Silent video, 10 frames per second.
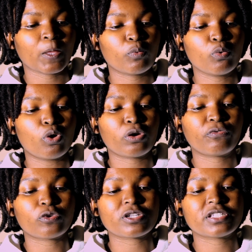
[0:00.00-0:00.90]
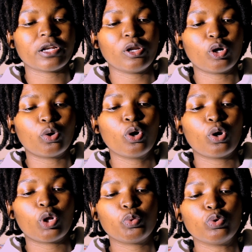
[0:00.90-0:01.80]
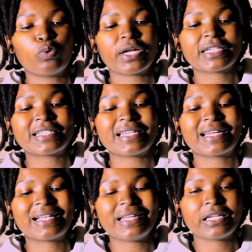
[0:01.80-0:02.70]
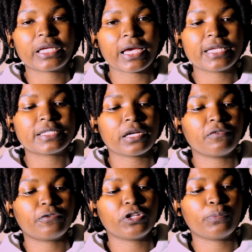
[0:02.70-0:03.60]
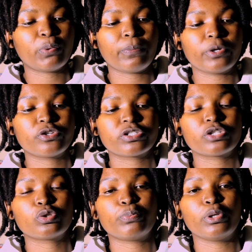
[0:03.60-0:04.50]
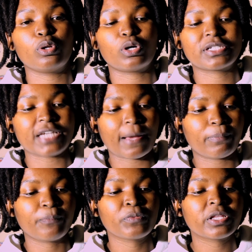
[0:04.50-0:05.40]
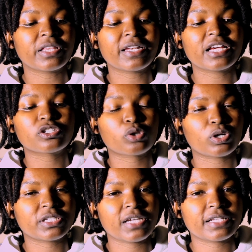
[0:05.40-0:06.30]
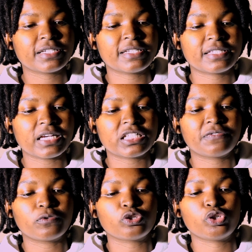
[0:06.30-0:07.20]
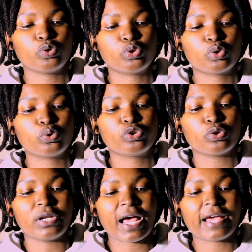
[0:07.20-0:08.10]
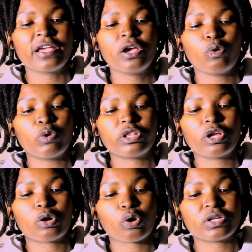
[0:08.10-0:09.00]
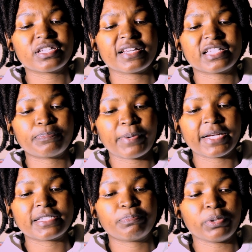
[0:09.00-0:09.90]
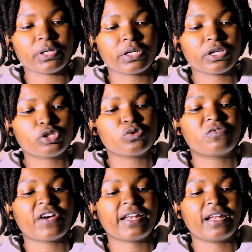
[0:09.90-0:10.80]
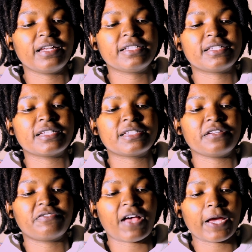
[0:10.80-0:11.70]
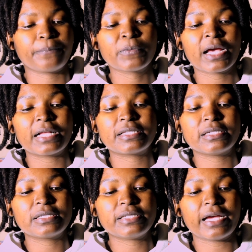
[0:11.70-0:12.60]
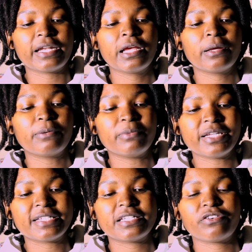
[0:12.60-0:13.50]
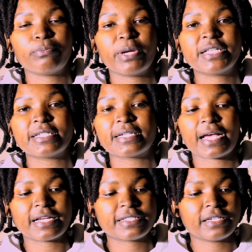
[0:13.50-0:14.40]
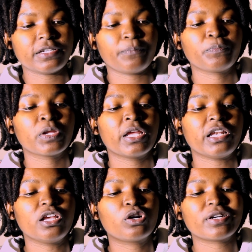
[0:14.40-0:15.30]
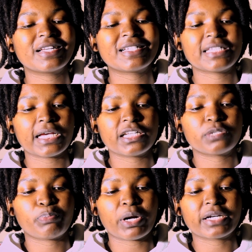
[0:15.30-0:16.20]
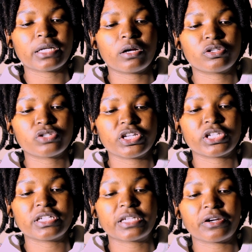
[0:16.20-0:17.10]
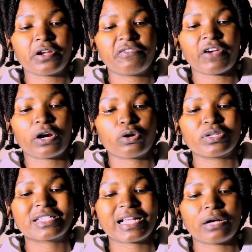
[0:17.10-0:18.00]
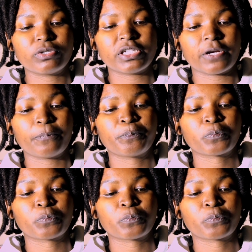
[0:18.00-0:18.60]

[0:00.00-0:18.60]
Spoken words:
"We won't force the law, all we want is a clean case and for the perpetrator to be locked up." The next court date is set for 2 July when the court expects Pinky to finally testify. Until then, Mnisi remains in custody. Likhona's death sparked outrage and grief across Gauteng.